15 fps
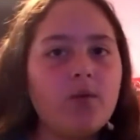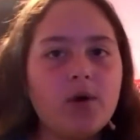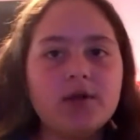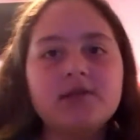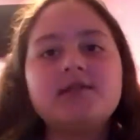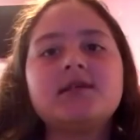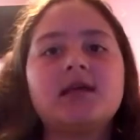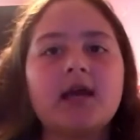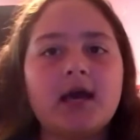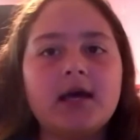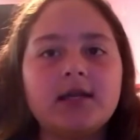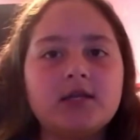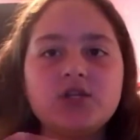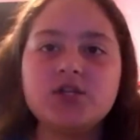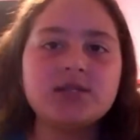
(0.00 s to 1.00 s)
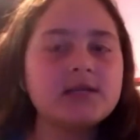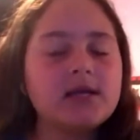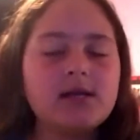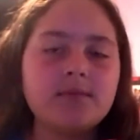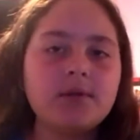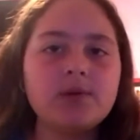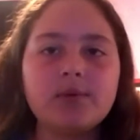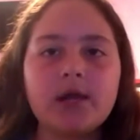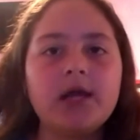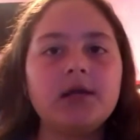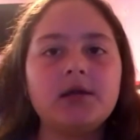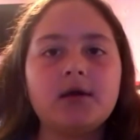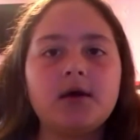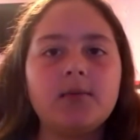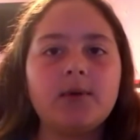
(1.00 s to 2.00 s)
once again. It's just gonna be
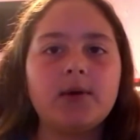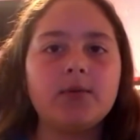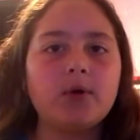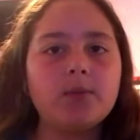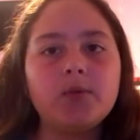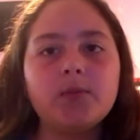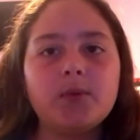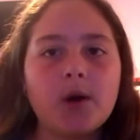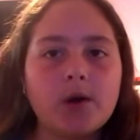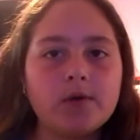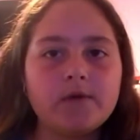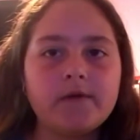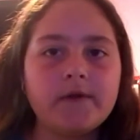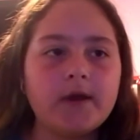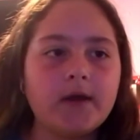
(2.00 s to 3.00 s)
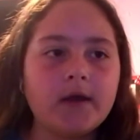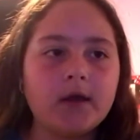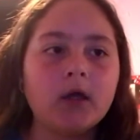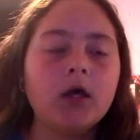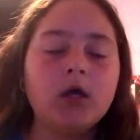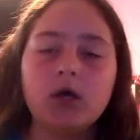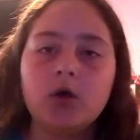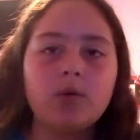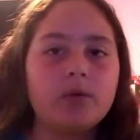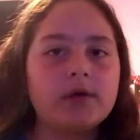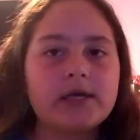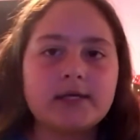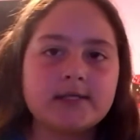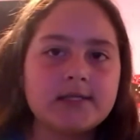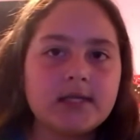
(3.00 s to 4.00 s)
random. I won't be posting
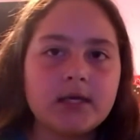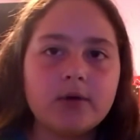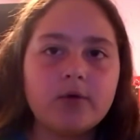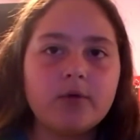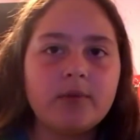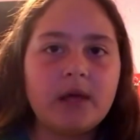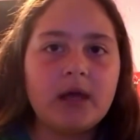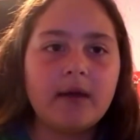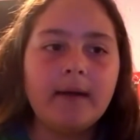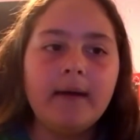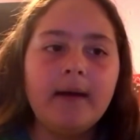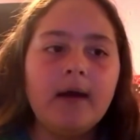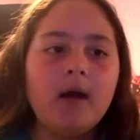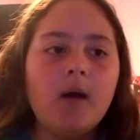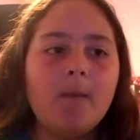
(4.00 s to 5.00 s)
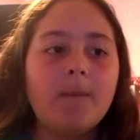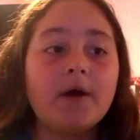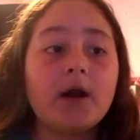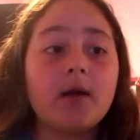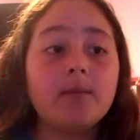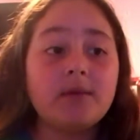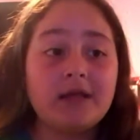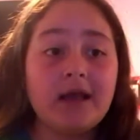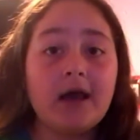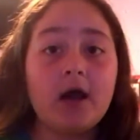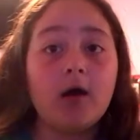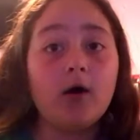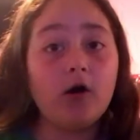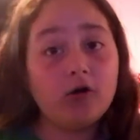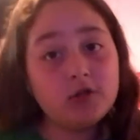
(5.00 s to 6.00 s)
when you guys think it will be. But
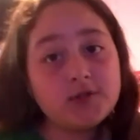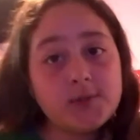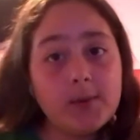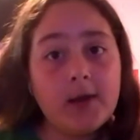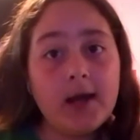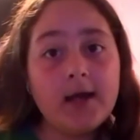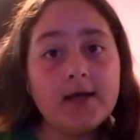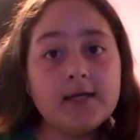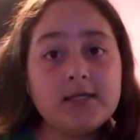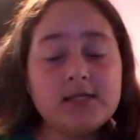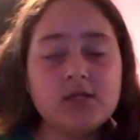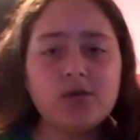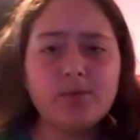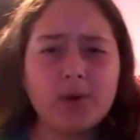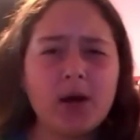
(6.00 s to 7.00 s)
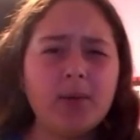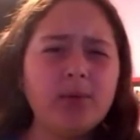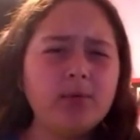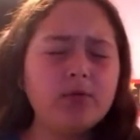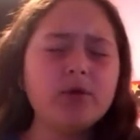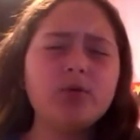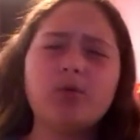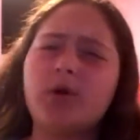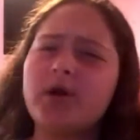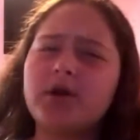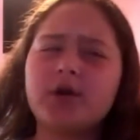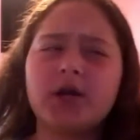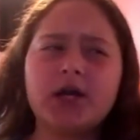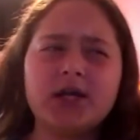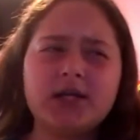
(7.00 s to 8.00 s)
yeah. Also, guys, you're probably
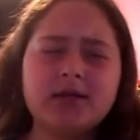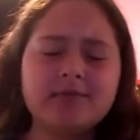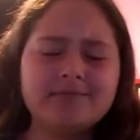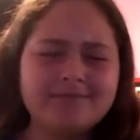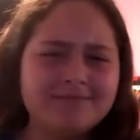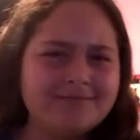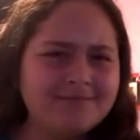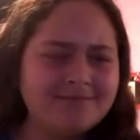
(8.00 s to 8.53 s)
wondering